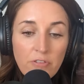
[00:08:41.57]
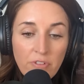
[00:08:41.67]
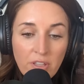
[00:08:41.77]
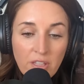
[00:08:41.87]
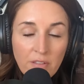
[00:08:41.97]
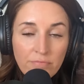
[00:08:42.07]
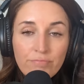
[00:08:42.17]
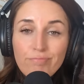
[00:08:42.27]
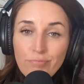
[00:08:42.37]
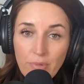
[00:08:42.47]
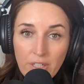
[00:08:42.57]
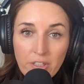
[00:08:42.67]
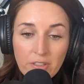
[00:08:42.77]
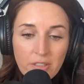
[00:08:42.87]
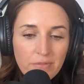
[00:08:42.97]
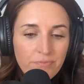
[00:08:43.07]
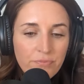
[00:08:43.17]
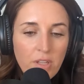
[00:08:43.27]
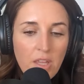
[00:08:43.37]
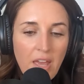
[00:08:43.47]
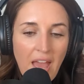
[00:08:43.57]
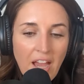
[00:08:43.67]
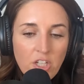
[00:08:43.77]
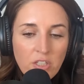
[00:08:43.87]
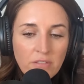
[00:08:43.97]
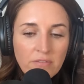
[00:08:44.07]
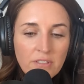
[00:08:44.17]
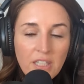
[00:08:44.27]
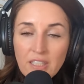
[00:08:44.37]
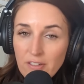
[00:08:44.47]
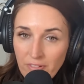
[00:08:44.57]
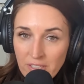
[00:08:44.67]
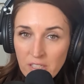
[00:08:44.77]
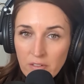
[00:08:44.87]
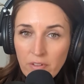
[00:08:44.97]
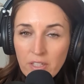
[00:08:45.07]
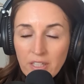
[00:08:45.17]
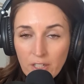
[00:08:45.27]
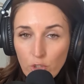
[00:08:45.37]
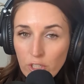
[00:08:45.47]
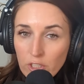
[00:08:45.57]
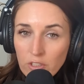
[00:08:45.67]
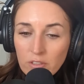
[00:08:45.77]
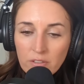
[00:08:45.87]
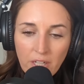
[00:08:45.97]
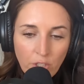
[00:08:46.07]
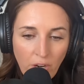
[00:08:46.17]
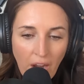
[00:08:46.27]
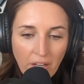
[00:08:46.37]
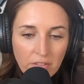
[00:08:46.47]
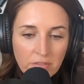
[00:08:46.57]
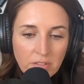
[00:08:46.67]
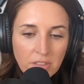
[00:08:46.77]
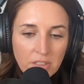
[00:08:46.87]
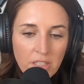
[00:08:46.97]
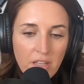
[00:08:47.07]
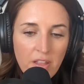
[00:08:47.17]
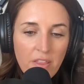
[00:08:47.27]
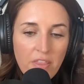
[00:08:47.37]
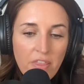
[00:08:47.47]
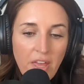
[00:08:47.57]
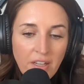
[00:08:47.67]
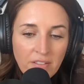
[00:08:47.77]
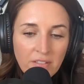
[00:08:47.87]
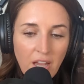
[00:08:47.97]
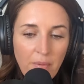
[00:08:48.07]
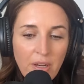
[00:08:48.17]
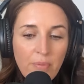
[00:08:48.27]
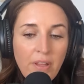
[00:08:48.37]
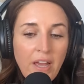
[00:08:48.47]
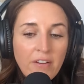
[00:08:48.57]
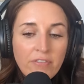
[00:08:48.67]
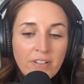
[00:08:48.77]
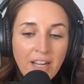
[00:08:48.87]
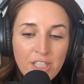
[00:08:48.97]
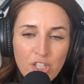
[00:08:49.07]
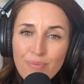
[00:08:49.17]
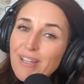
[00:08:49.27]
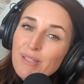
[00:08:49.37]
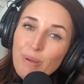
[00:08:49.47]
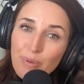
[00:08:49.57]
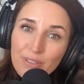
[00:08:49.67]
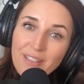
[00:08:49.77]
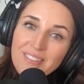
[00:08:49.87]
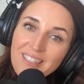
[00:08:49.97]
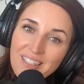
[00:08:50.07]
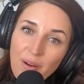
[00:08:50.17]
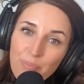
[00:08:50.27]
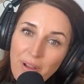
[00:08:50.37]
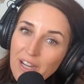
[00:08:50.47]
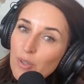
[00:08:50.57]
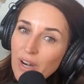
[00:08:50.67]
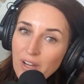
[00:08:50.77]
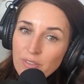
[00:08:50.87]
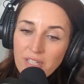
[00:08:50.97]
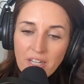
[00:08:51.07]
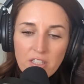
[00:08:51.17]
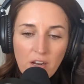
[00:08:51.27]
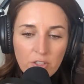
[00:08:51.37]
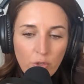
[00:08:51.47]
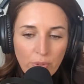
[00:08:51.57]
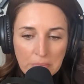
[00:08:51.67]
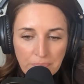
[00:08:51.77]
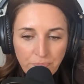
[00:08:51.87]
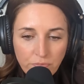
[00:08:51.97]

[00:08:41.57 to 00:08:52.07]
Feeling butthurt. Action, get defensive, get critical, and cry. Then I made a plan for next year because my birthday is going to come back around next October.